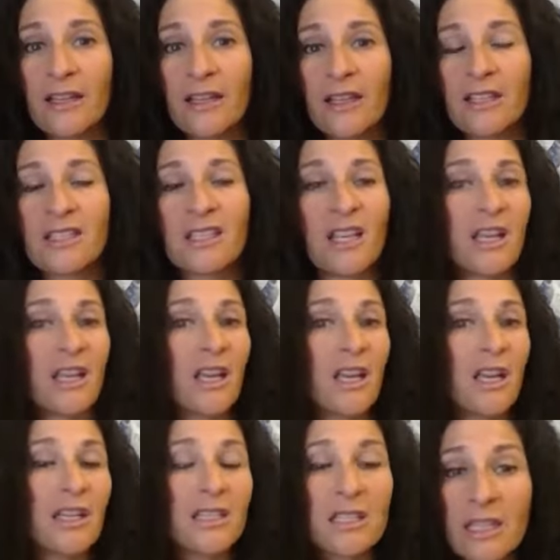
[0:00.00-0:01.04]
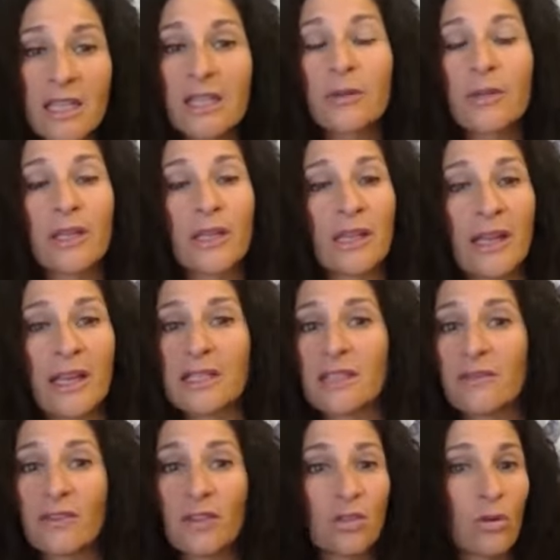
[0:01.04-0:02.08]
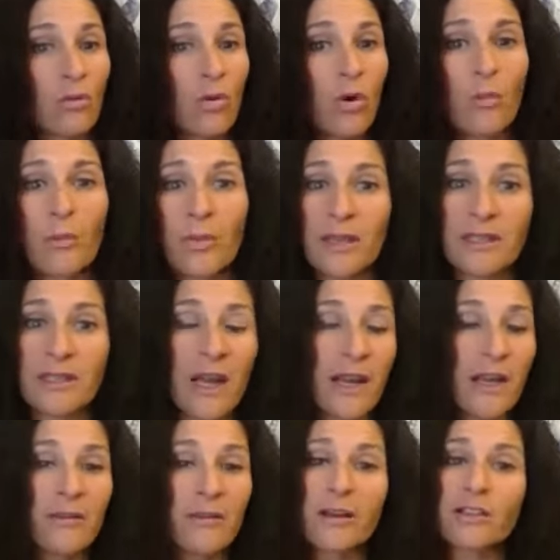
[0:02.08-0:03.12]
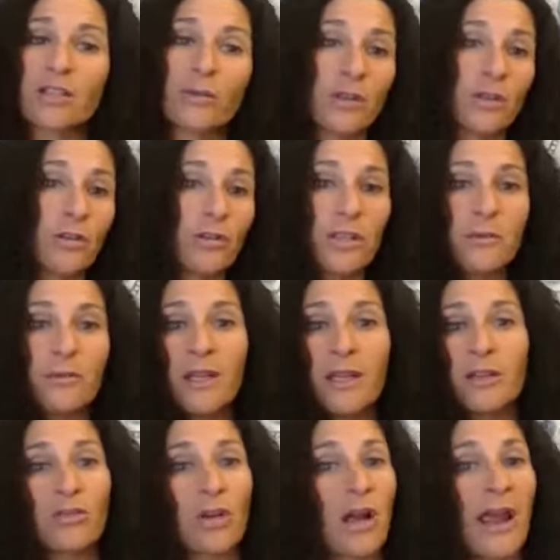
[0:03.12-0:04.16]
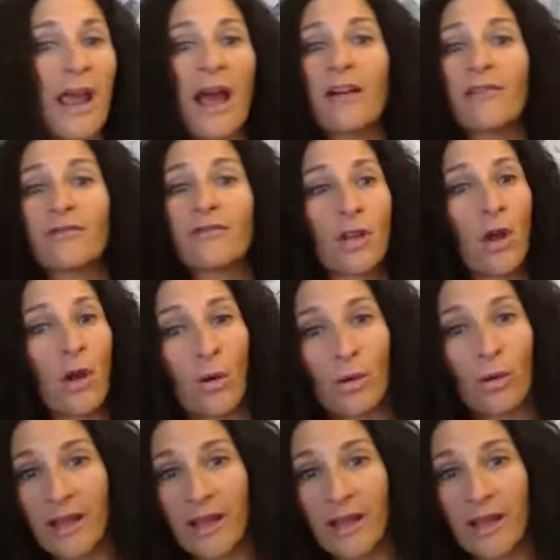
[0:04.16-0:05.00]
It's literally like as if there's a rope being tied around you and you're just I have to go.